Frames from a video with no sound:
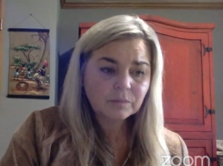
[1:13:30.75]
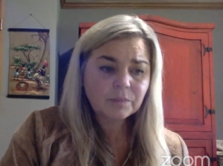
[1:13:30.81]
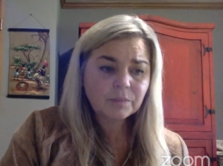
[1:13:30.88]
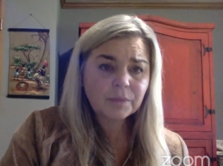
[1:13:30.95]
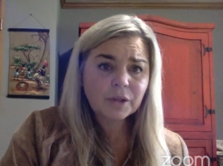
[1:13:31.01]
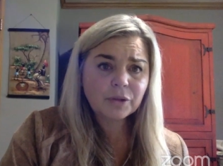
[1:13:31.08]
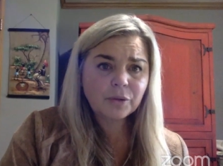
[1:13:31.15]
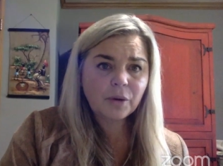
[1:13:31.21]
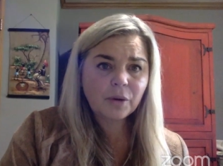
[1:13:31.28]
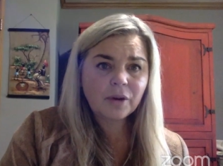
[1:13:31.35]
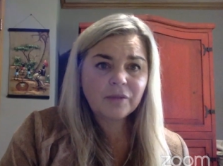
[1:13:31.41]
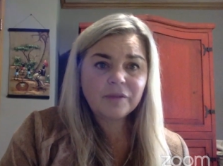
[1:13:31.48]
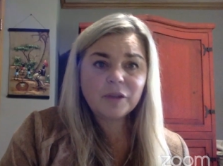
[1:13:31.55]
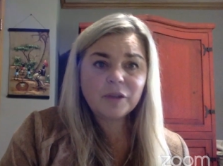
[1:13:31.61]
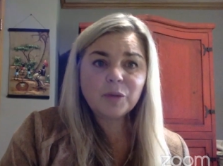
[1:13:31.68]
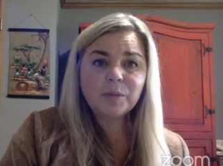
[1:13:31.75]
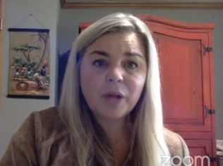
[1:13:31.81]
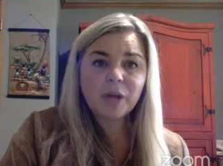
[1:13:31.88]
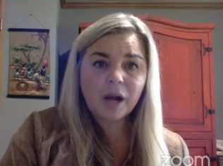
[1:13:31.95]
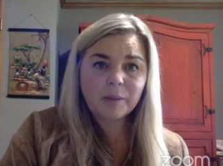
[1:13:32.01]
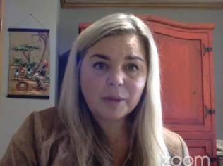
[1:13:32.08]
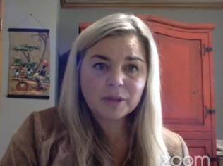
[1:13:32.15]
Throw a few
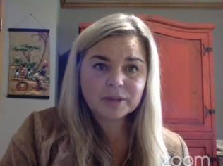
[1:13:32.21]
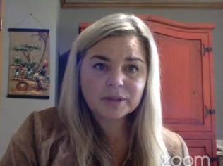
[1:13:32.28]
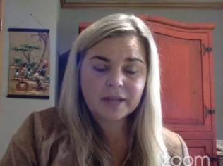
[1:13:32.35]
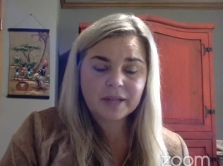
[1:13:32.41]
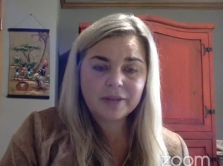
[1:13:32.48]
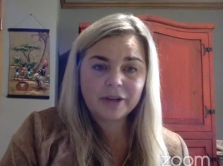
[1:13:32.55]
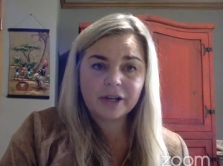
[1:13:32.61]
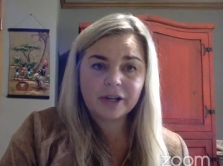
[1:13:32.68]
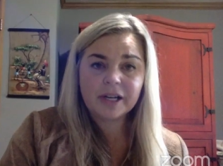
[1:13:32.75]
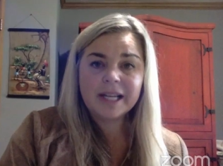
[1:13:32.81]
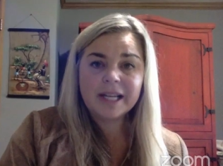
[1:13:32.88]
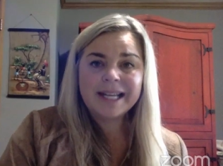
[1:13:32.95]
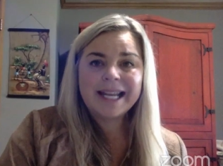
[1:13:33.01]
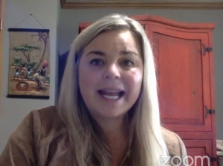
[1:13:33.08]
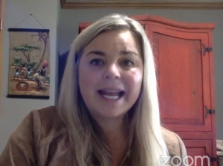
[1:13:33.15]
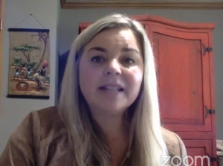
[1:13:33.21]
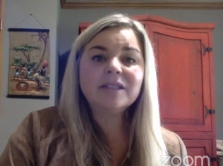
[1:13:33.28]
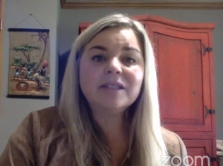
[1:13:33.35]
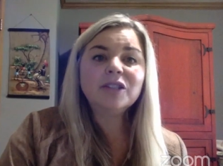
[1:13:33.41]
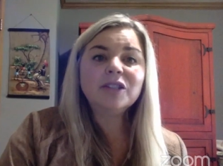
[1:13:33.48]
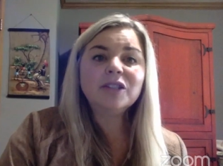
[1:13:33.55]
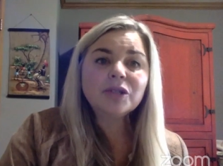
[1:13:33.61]
blog posts on there. And it's
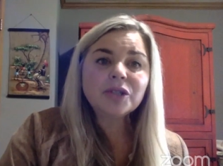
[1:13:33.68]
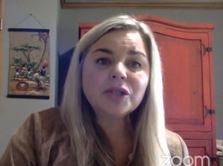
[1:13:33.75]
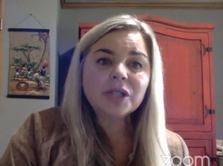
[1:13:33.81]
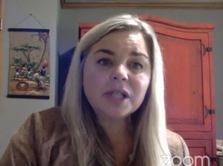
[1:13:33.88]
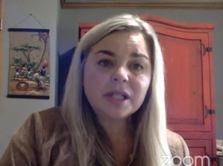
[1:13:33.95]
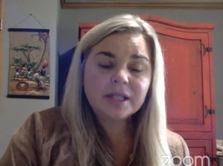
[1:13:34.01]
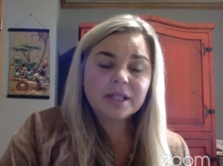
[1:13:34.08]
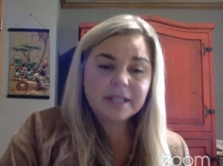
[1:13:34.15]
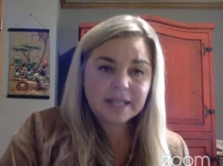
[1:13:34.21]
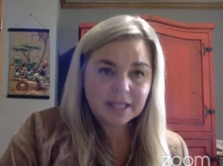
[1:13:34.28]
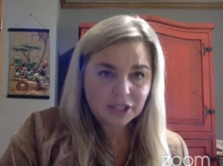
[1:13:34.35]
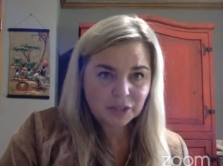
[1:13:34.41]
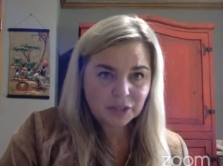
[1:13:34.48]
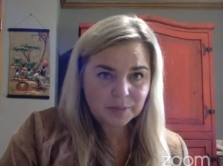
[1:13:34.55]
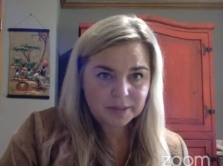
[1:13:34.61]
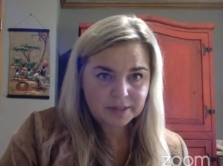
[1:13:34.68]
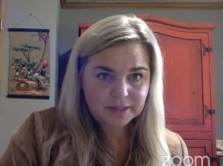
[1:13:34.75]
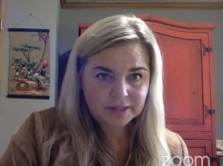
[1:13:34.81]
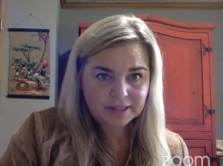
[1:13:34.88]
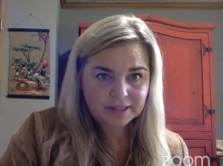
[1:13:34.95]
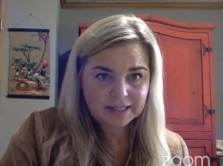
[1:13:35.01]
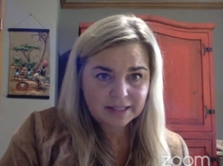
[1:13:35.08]
usually niche
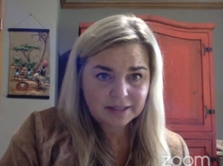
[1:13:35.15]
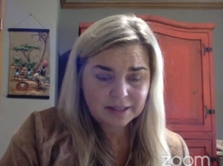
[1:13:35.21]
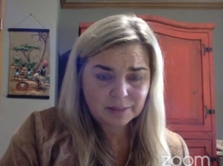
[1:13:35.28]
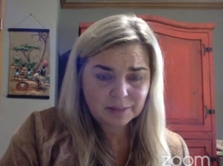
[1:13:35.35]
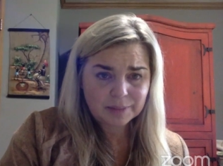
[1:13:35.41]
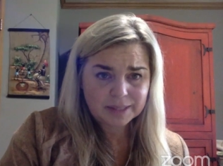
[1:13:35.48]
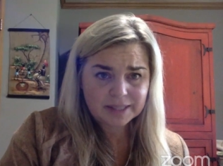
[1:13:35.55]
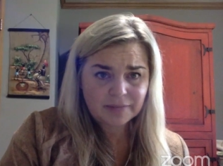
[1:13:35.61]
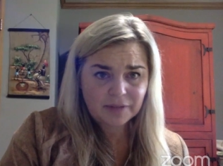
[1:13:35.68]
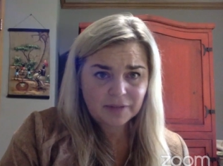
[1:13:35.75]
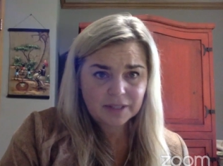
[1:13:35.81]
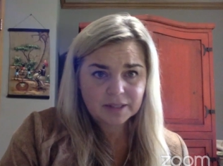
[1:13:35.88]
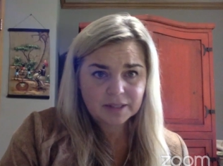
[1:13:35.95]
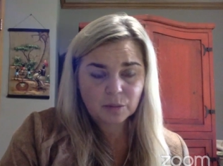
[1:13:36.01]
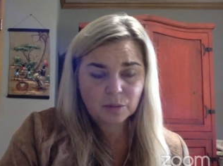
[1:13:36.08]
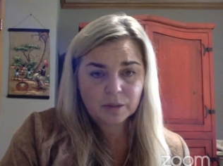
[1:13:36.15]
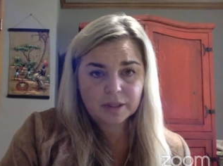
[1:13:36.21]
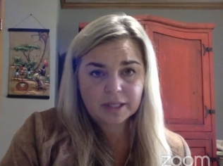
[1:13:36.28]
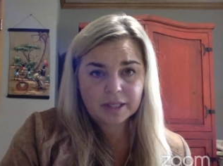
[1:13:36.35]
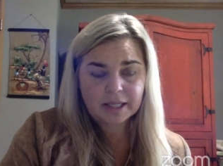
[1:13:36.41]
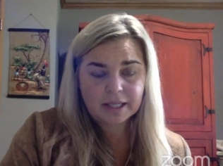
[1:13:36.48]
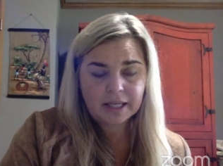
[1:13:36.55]
specific is
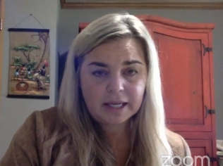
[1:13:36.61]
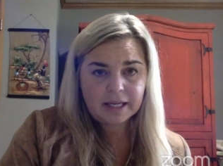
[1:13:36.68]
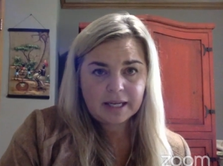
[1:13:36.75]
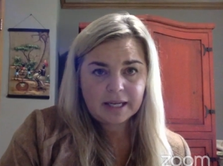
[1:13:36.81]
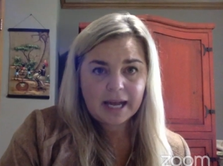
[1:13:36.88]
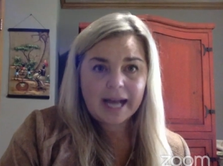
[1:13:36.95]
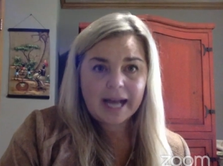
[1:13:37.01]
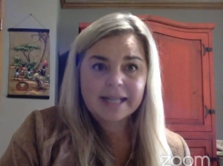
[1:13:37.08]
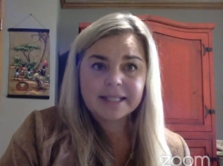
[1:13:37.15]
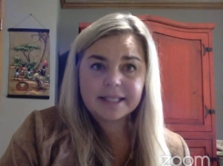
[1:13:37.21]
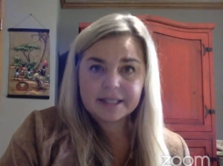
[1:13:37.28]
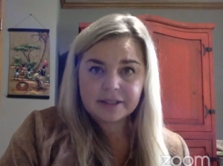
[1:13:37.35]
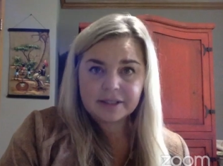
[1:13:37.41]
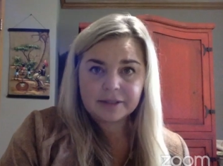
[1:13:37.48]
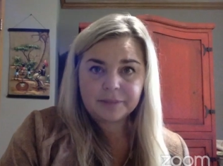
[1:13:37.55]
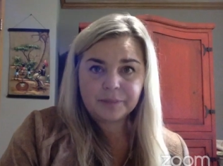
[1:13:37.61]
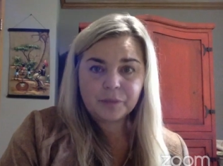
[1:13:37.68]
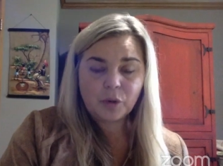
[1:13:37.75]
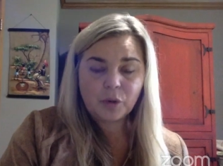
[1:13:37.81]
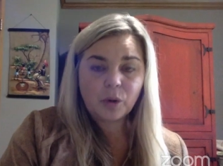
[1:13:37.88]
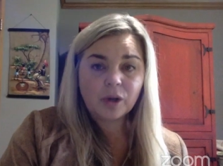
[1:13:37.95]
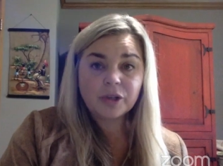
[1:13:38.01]
really ideal.
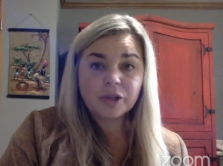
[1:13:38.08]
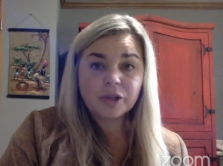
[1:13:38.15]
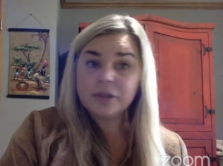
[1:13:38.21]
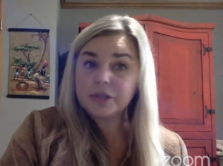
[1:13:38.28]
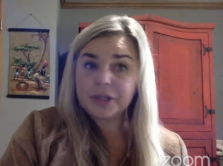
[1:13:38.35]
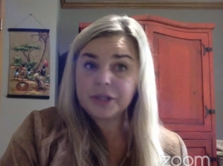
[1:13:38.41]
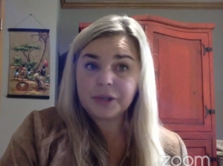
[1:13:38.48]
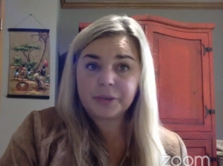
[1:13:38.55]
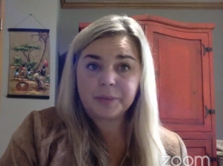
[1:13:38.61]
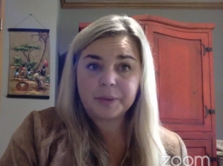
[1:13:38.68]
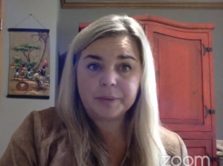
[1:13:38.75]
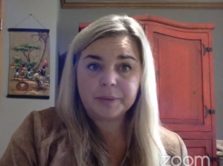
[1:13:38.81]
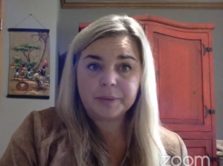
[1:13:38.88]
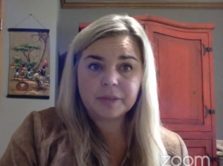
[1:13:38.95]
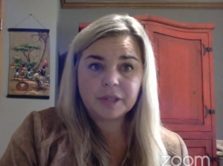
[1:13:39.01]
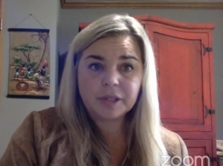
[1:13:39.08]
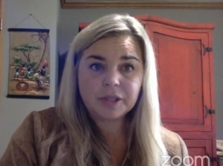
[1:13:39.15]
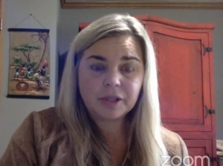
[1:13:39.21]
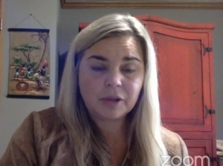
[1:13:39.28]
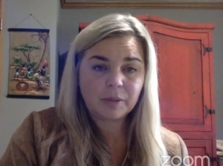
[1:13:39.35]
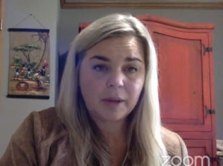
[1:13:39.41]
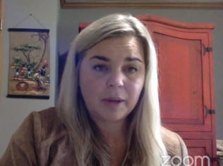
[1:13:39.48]
Or YouTube.
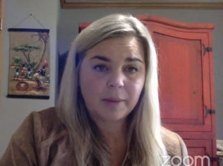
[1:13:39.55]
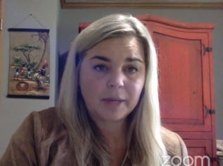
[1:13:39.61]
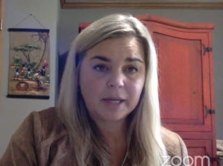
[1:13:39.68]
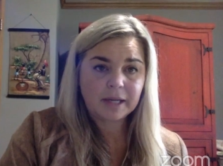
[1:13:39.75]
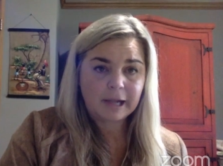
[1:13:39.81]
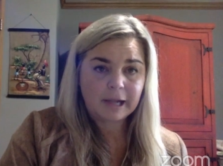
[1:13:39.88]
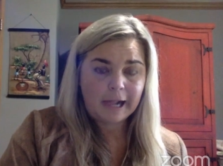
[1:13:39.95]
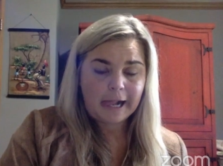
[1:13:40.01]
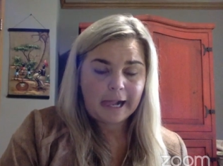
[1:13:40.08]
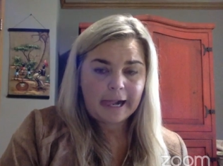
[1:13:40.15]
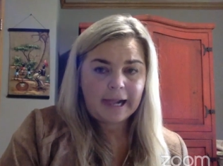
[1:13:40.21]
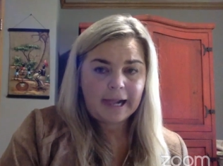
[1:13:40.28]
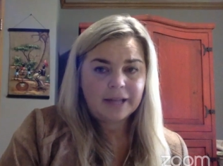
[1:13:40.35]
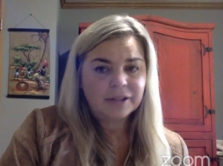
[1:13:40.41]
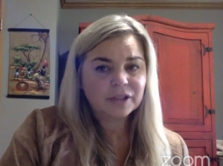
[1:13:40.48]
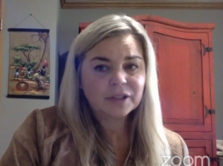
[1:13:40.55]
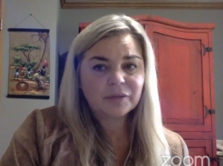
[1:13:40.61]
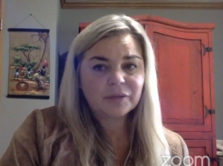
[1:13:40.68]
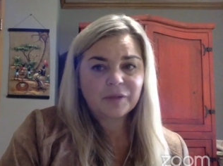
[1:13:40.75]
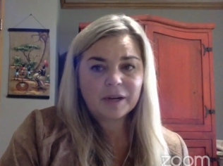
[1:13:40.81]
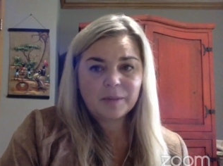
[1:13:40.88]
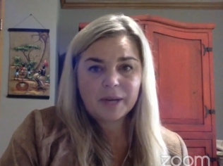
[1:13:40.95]
I mean, there's a
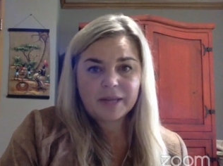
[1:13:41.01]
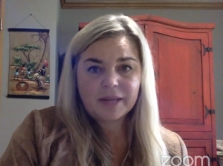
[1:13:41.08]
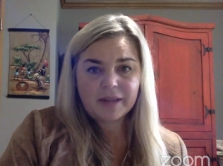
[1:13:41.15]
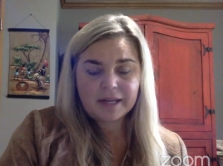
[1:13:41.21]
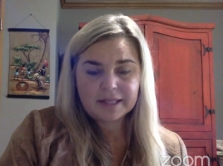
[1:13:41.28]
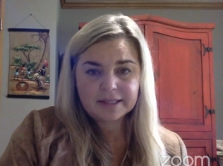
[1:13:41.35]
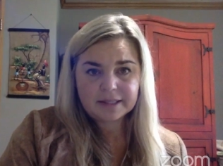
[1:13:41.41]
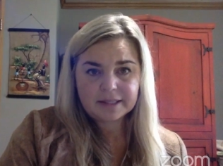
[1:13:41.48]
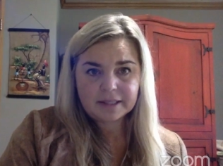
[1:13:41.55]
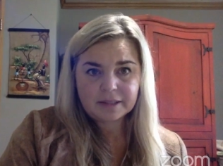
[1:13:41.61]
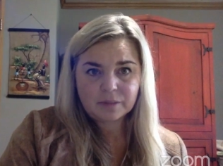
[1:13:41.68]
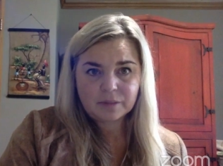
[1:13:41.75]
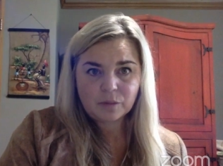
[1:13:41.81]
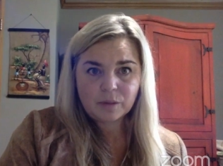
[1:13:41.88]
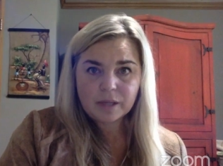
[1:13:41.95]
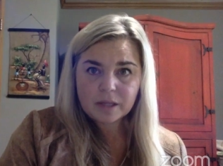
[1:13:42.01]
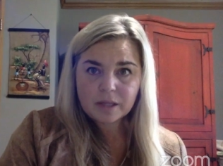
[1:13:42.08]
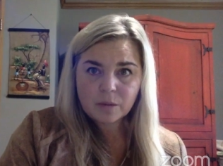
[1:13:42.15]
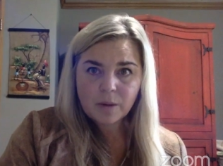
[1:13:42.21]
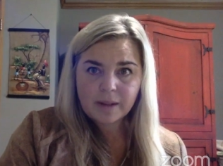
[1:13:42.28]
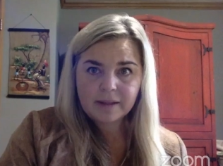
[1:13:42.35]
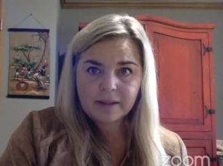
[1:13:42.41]
friend of mine that has done really
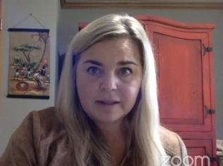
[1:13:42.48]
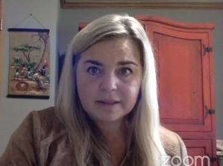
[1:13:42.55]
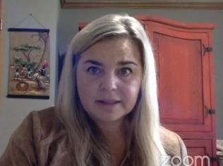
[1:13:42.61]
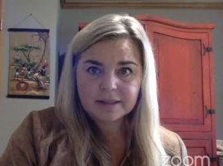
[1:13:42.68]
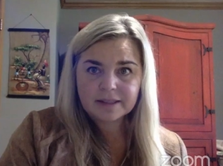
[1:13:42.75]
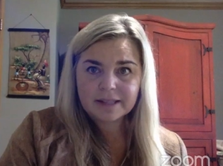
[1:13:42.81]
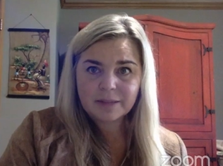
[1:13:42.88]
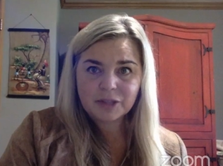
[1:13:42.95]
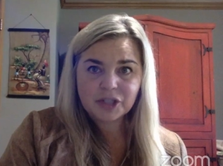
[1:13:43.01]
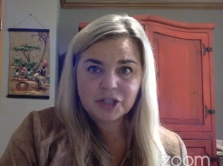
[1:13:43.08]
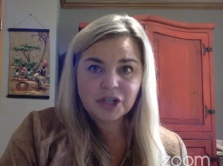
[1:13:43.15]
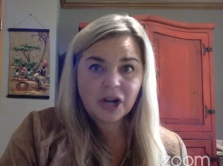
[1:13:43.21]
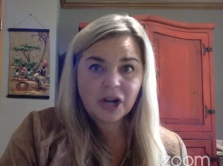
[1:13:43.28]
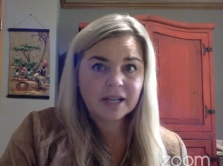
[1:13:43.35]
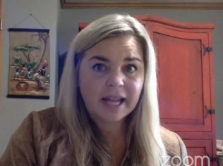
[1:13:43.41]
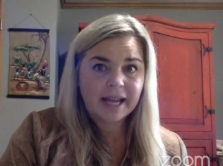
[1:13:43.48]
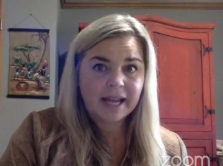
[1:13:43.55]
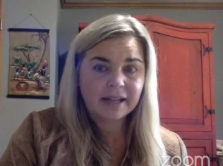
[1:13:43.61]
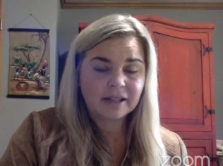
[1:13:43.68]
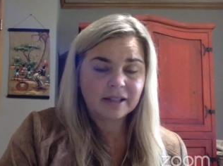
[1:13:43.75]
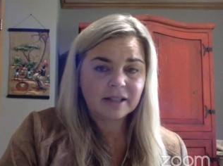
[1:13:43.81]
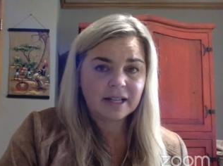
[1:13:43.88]
well in this. His name is Sean
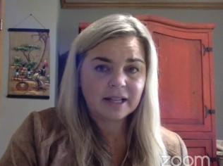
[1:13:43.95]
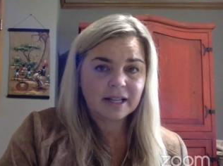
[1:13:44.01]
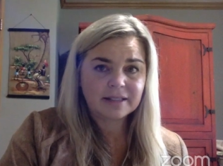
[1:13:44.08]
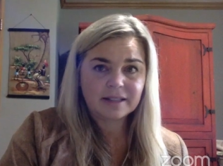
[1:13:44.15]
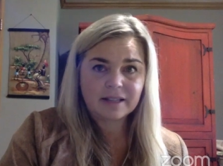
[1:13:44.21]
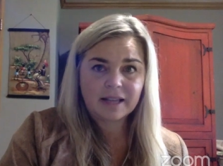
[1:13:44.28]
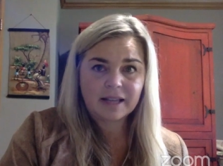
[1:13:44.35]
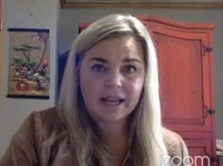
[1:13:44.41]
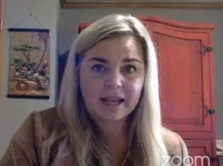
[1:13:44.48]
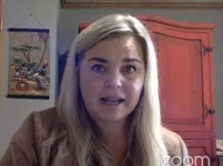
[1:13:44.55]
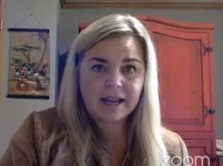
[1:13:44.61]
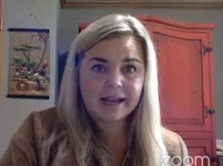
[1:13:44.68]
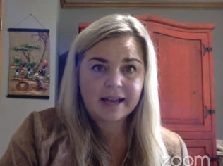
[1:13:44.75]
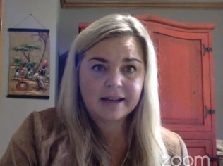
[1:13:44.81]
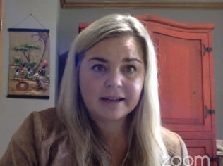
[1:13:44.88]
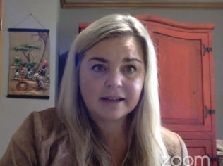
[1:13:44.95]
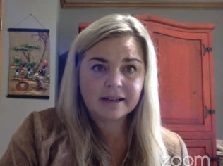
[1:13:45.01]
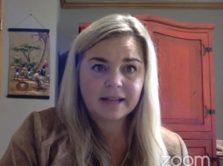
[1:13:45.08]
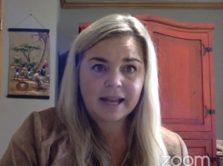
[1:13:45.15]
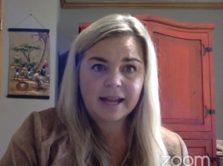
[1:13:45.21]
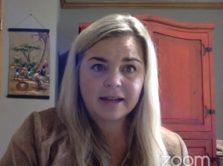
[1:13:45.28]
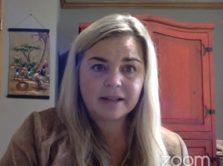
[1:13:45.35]
Cannell, S-E-A-N
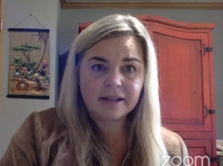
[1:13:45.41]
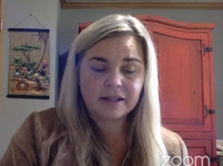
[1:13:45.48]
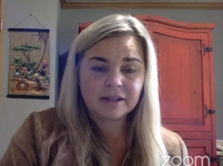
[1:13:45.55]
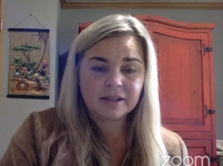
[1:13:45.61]
Cannell.